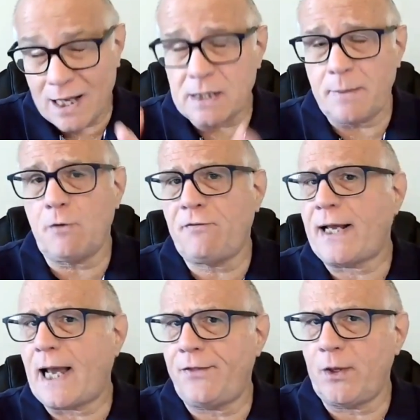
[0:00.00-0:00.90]
As a matter of
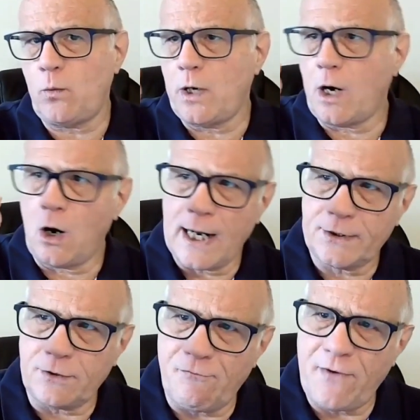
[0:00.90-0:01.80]
fact, I think we are
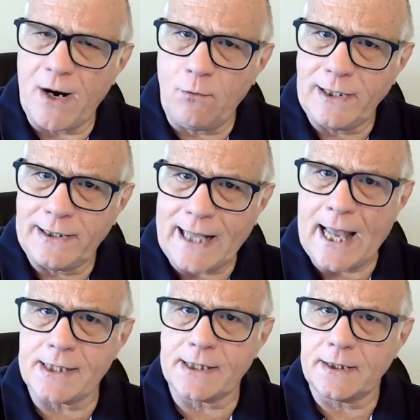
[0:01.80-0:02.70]
at the very
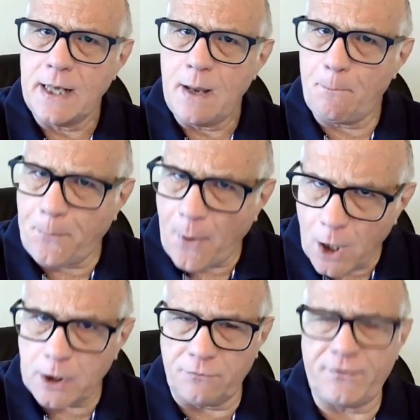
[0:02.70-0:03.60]
last
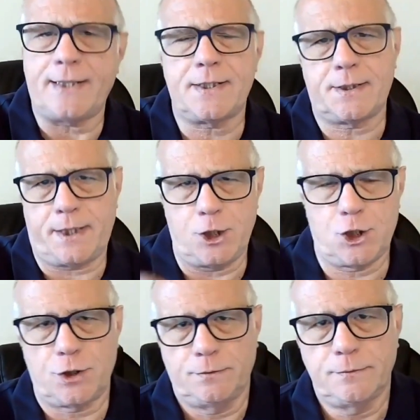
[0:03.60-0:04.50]
part of that
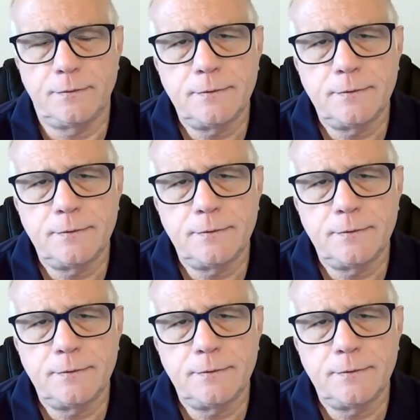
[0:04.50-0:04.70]
stage.